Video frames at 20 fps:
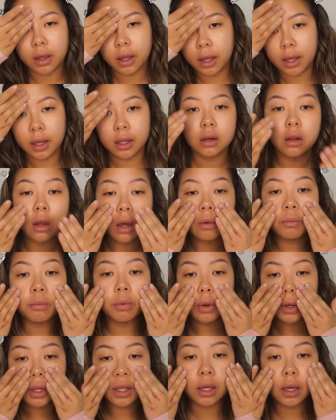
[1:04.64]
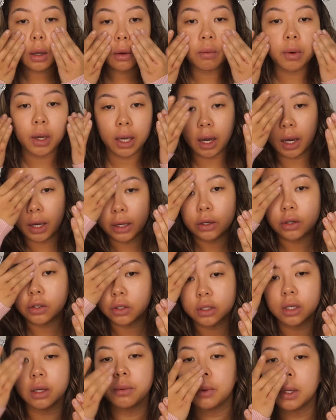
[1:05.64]
and I'm putting it where I
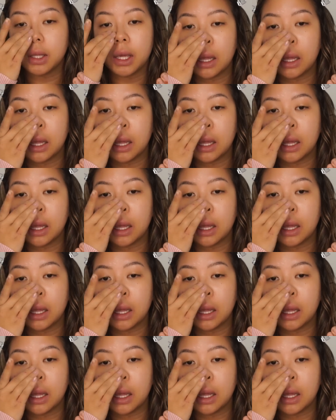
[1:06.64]
usually would